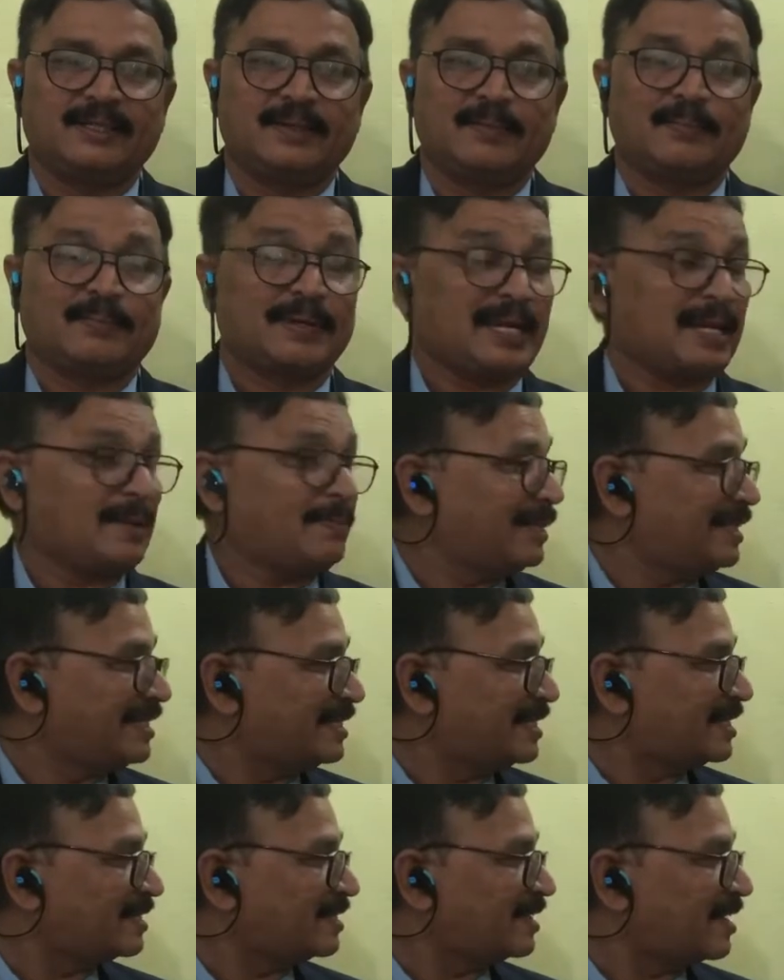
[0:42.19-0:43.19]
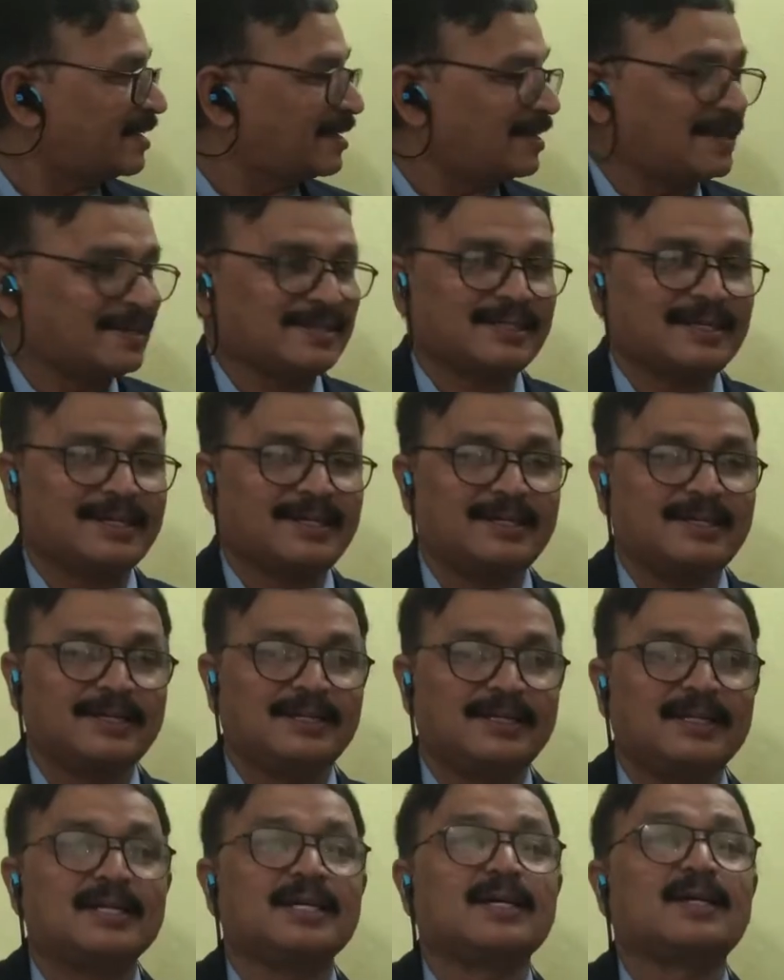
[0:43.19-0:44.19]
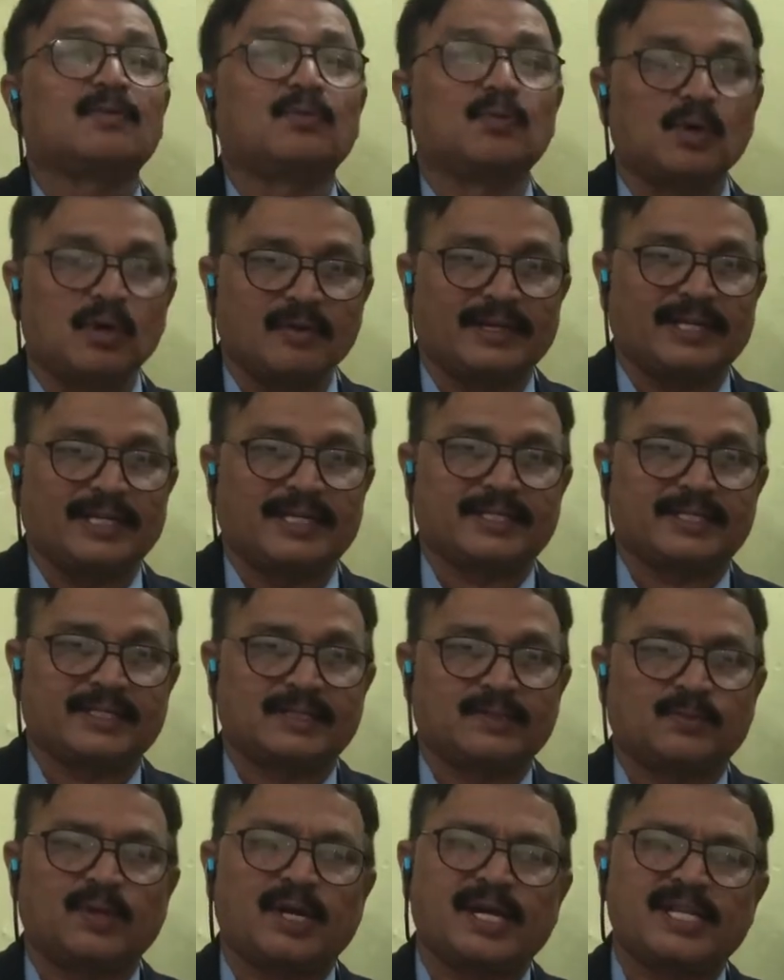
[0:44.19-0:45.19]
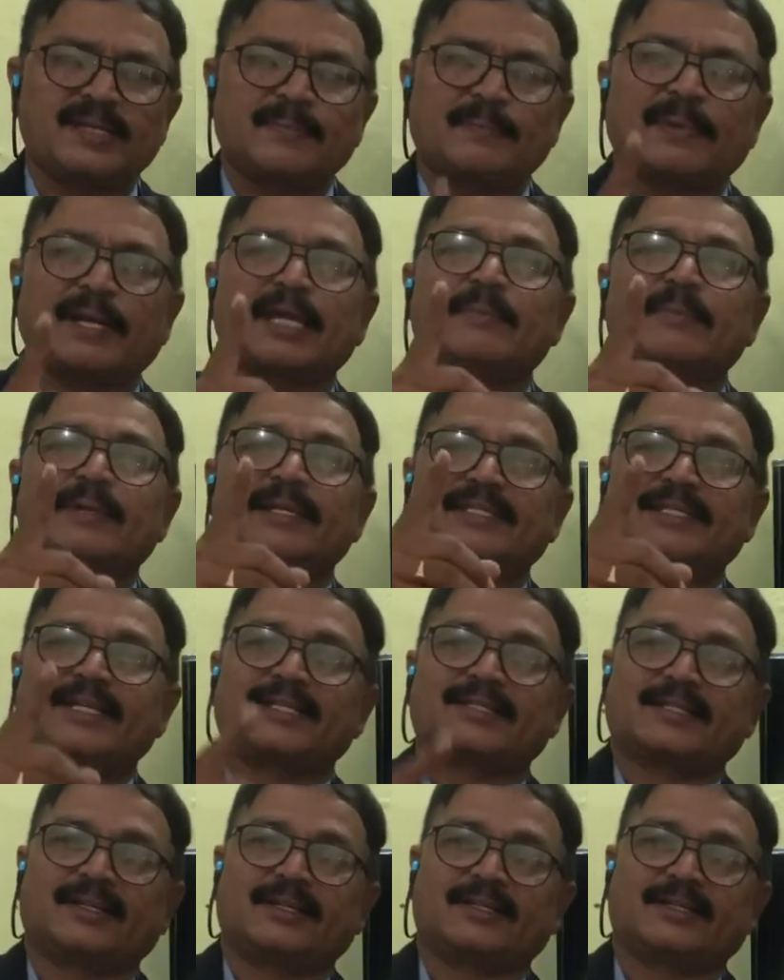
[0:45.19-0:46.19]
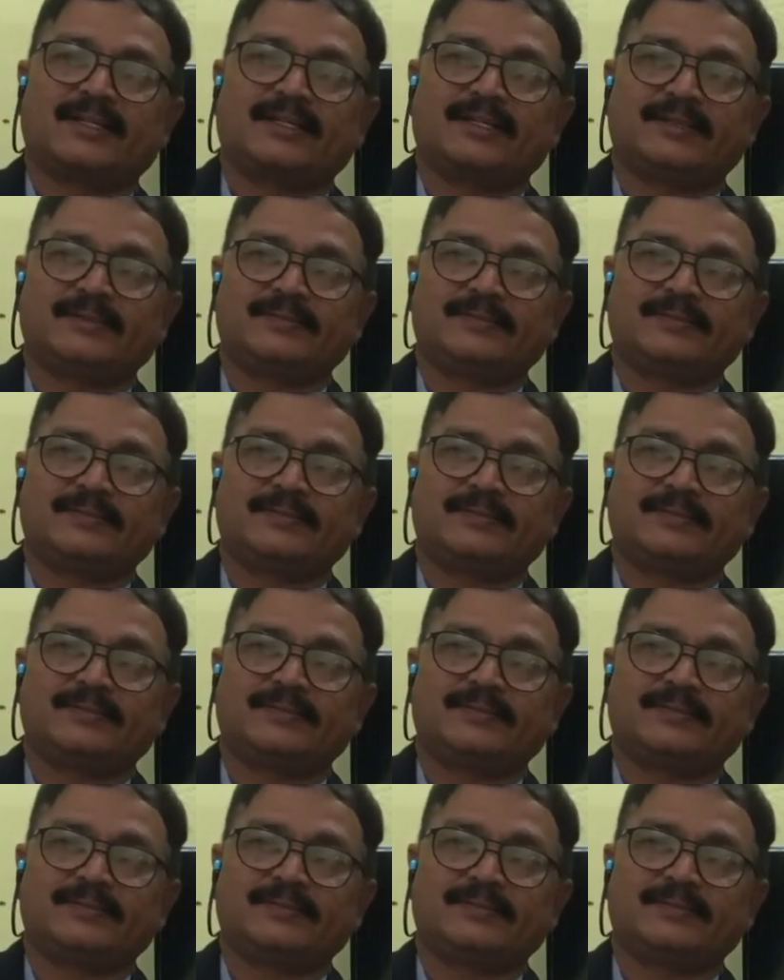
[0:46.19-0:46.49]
Primary sex organs are ovaries. What is a primary sex organ?